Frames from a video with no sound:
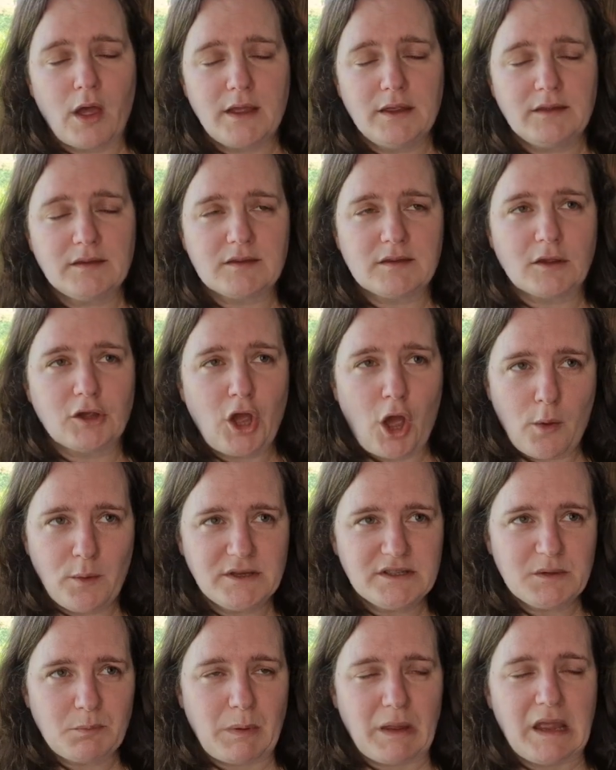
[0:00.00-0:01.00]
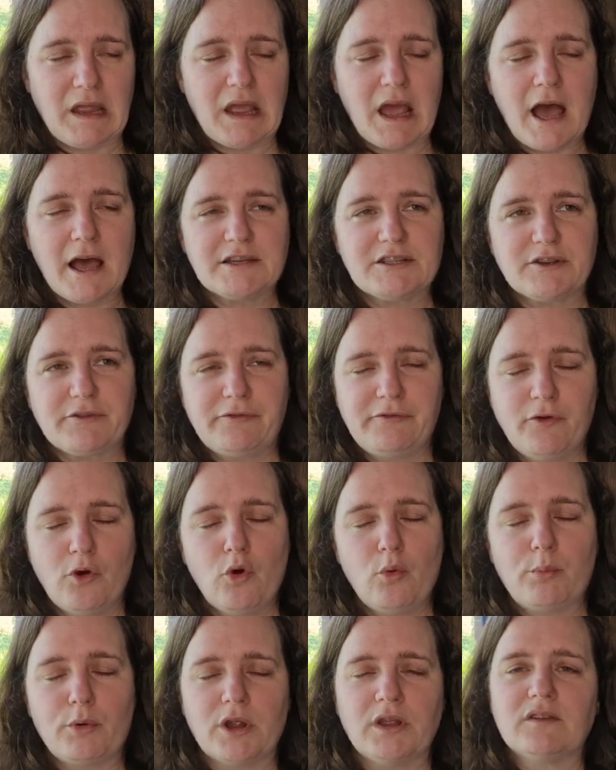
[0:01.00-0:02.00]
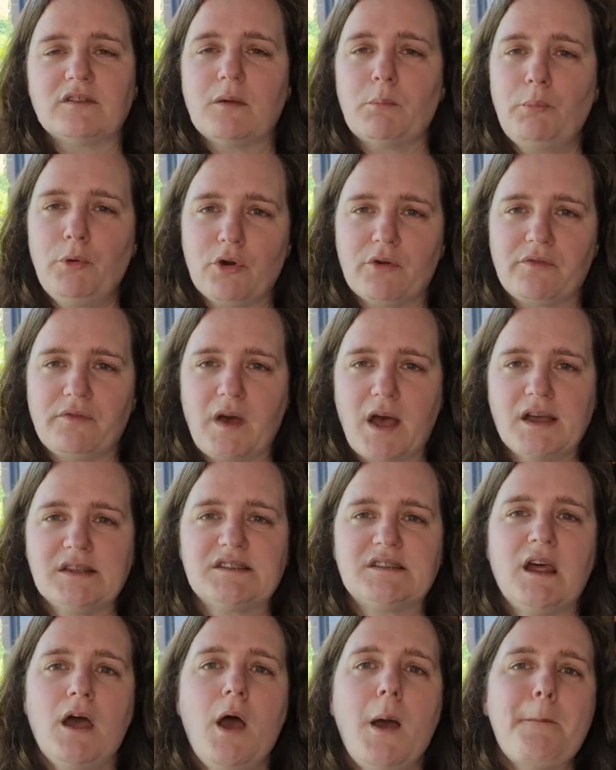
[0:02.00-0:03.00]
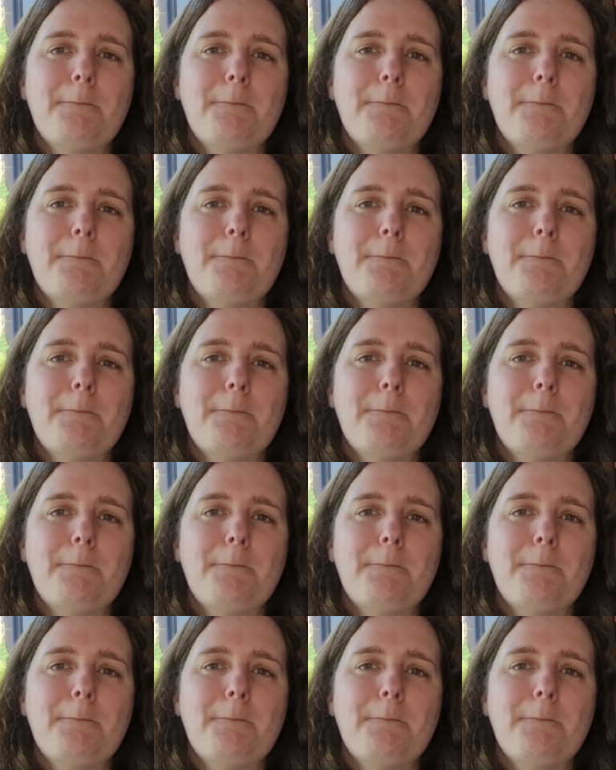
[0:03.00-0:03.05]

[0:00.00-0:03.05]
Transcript: is going to be at Four Brits Bookfest,